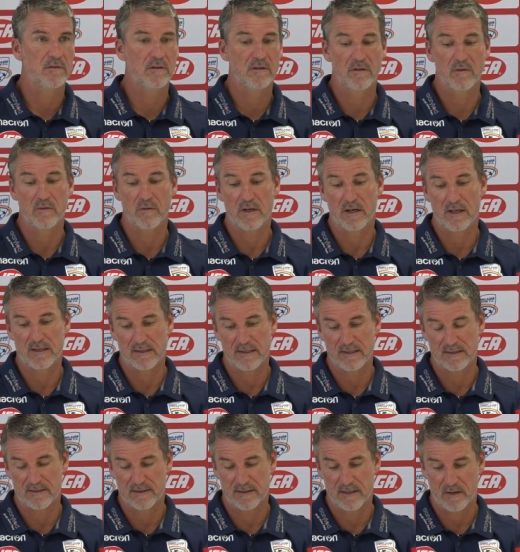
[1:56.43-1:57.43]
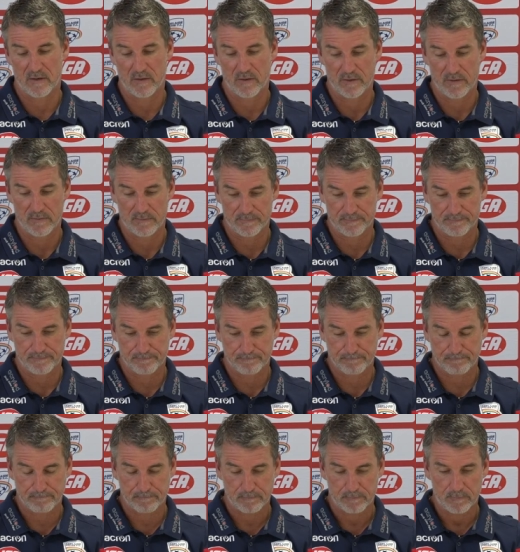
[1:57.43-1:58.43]
Newcastle is now
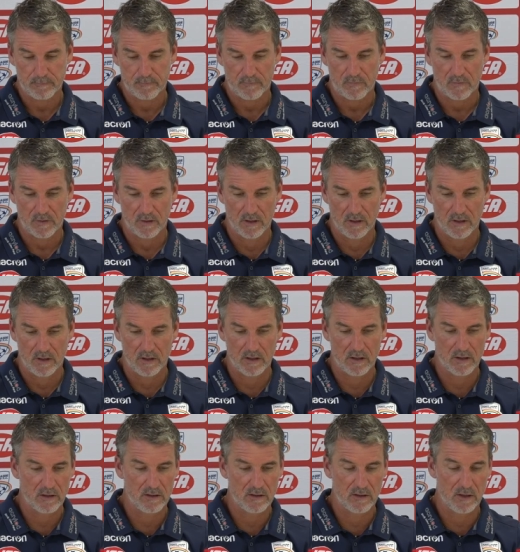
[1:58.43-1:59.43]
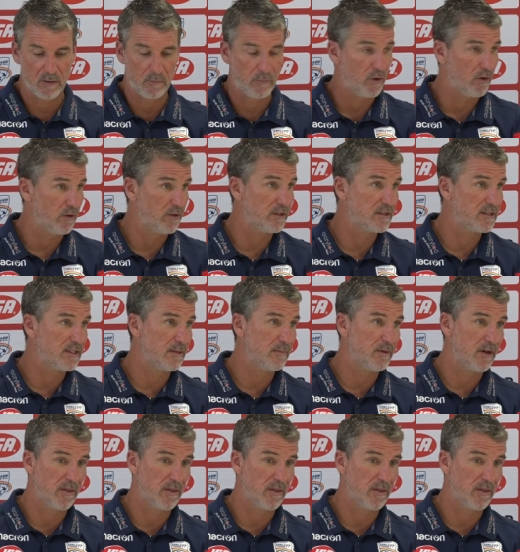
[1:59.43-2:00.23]
opponent team.